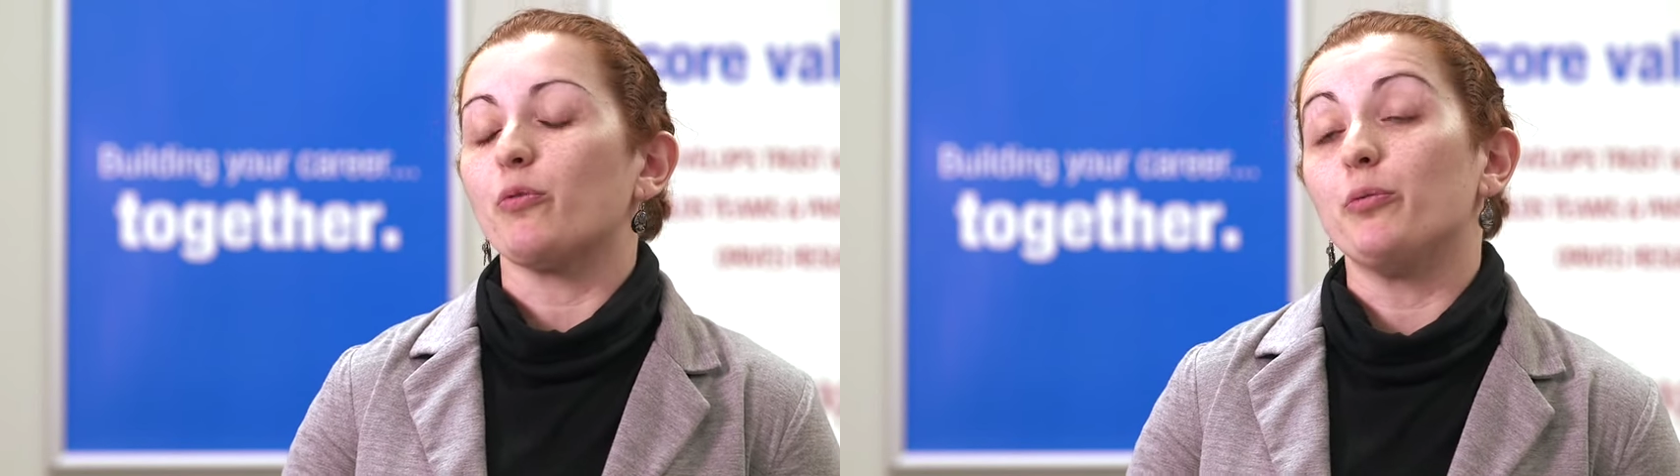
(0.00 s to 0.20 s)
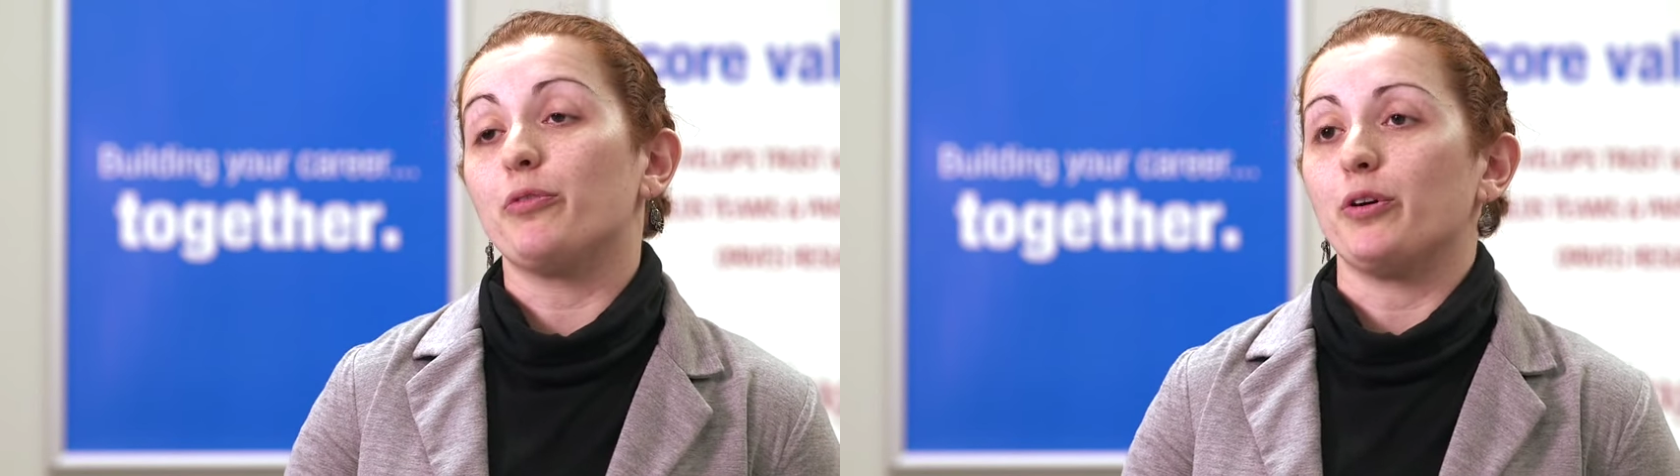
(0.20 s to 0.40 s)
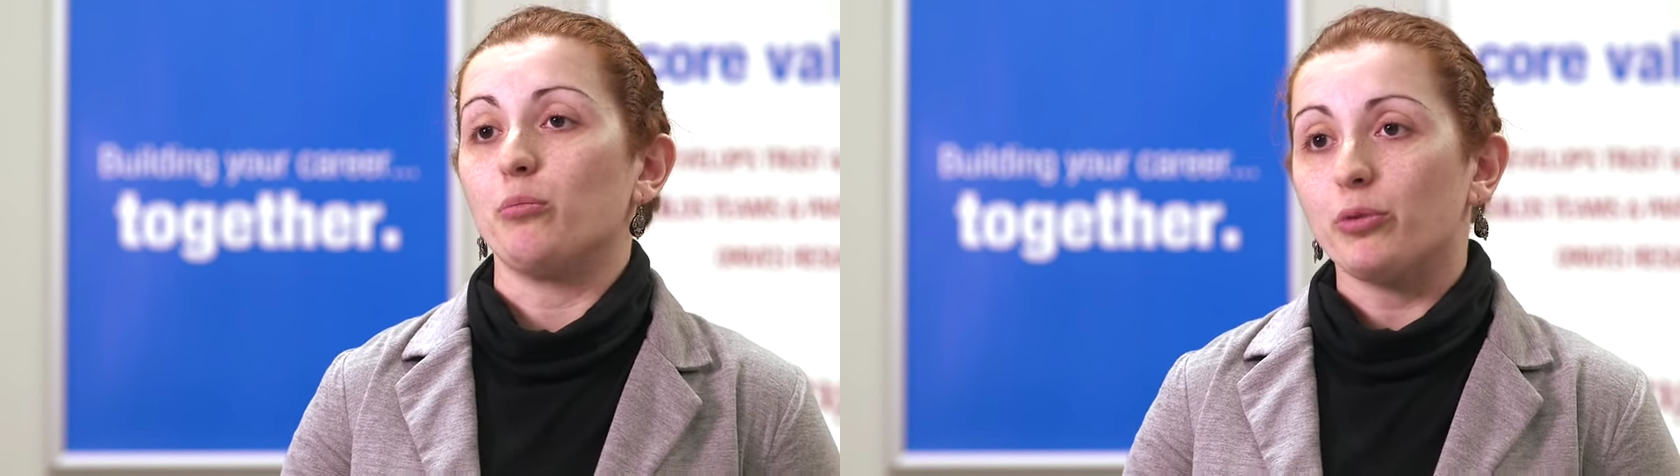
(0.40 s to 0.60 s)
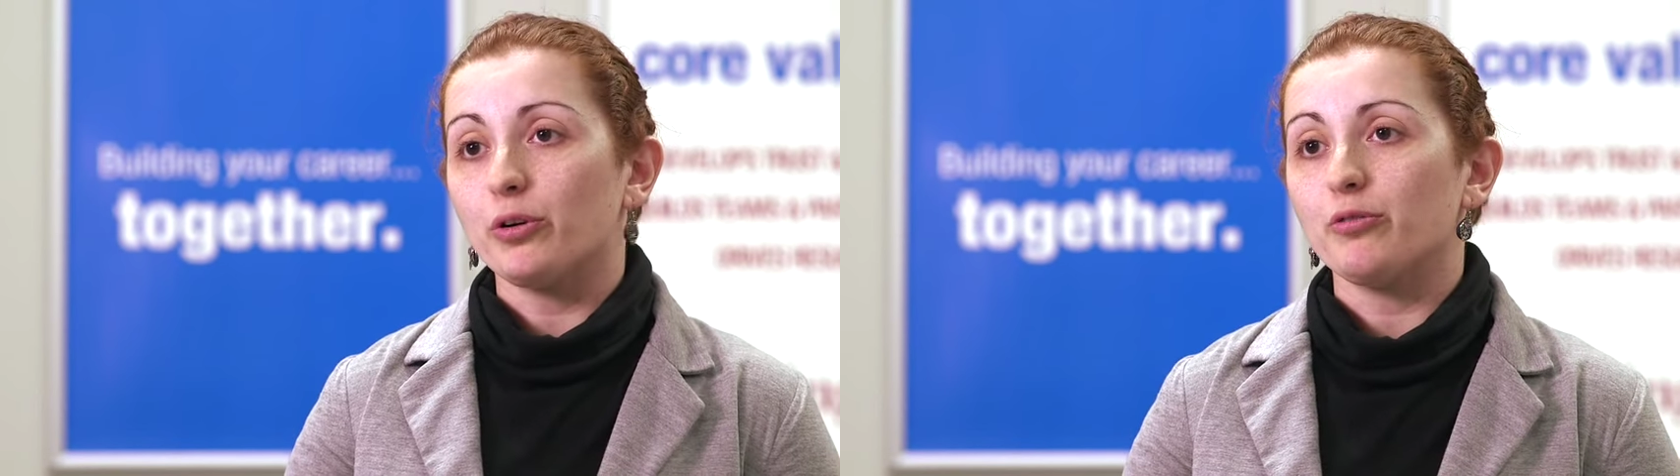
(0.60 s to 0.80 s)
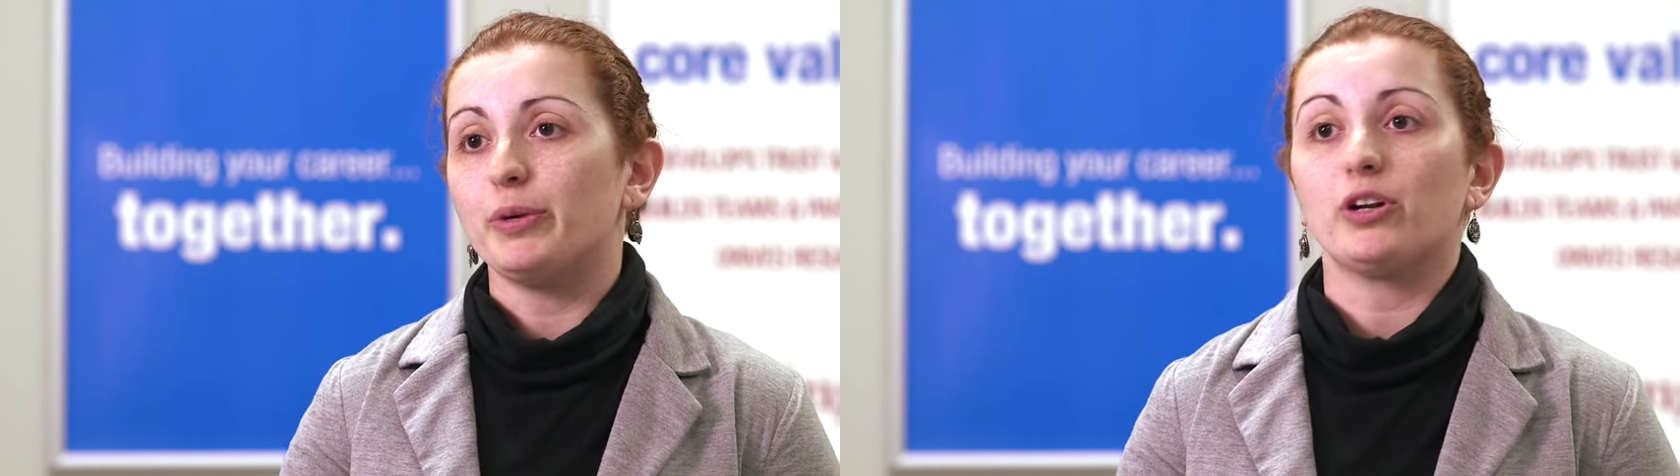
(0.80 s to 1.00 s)
room for
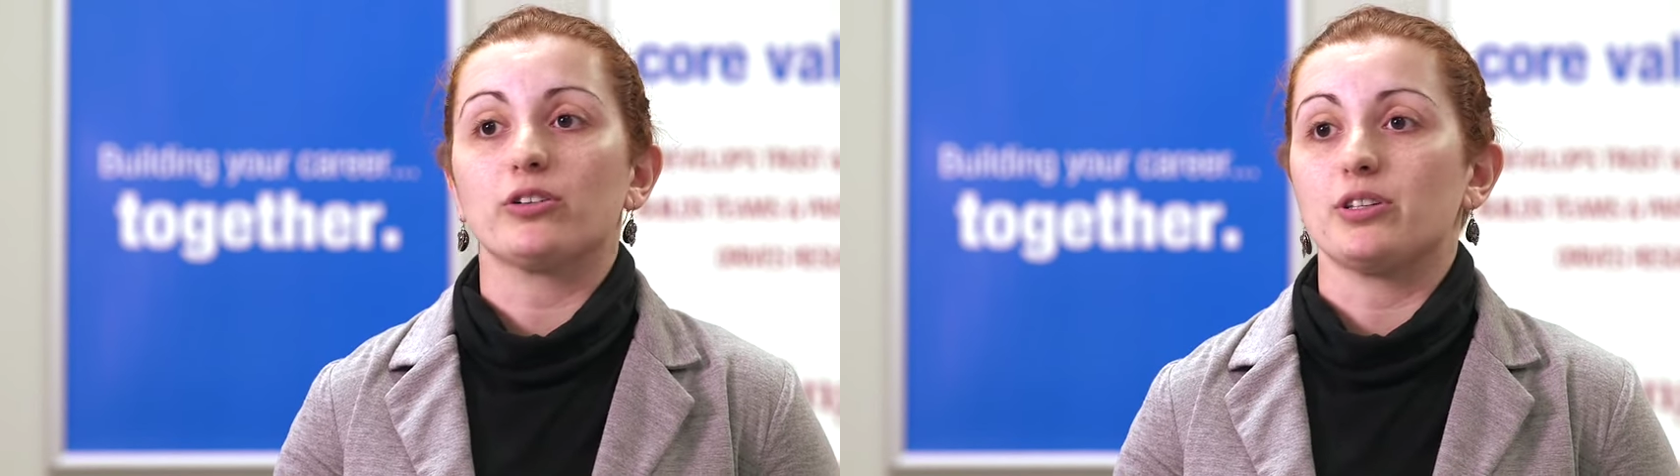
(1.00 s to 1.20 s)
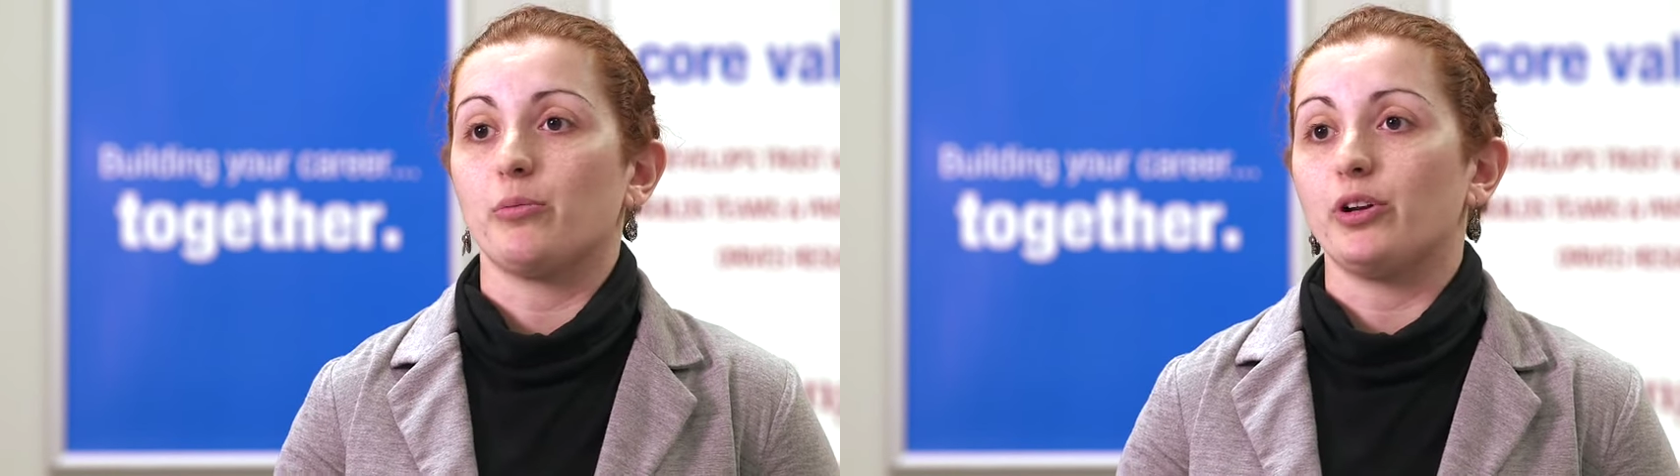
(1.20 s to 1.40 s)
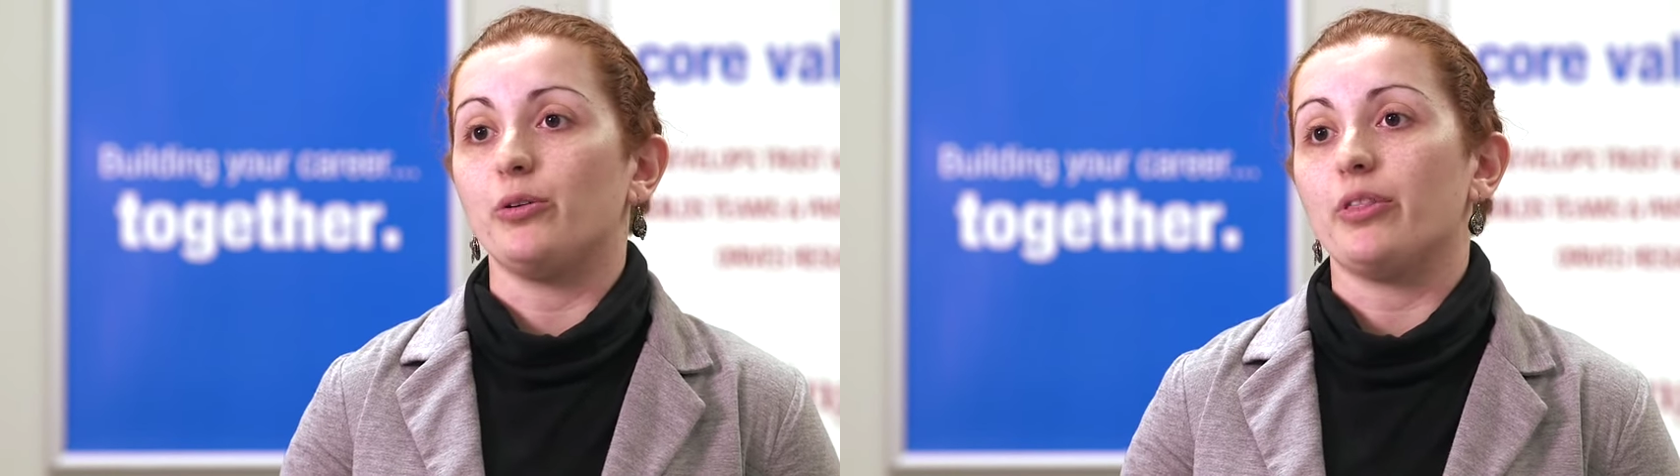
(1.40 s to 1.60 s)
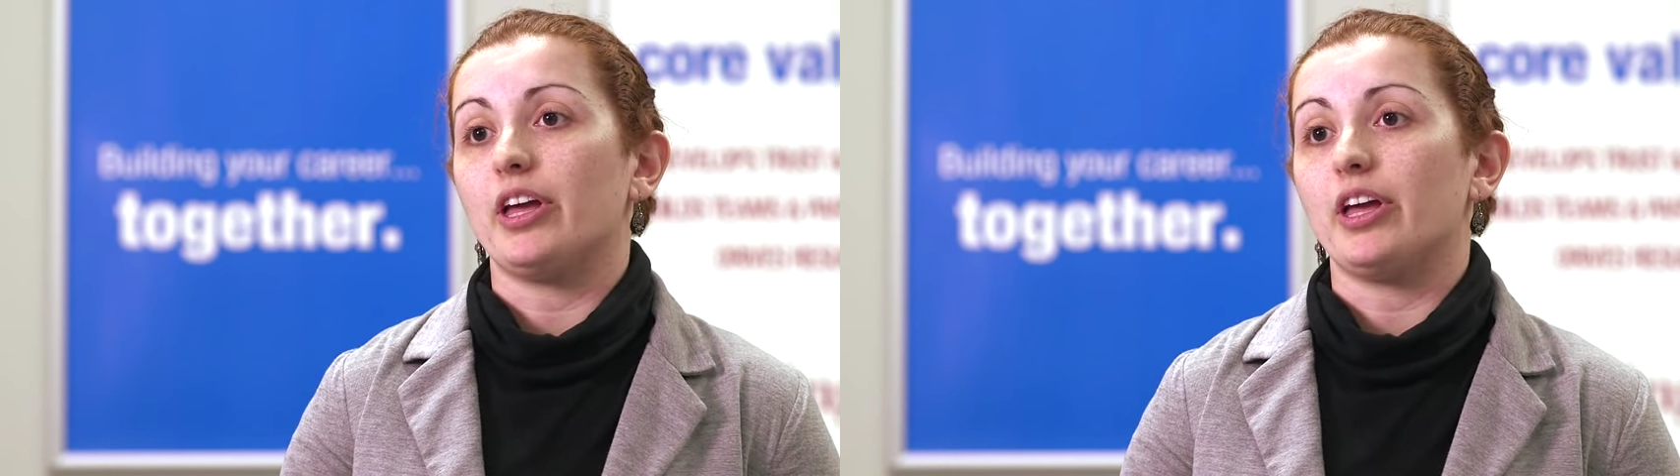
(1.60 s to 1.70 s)
improvement or someone who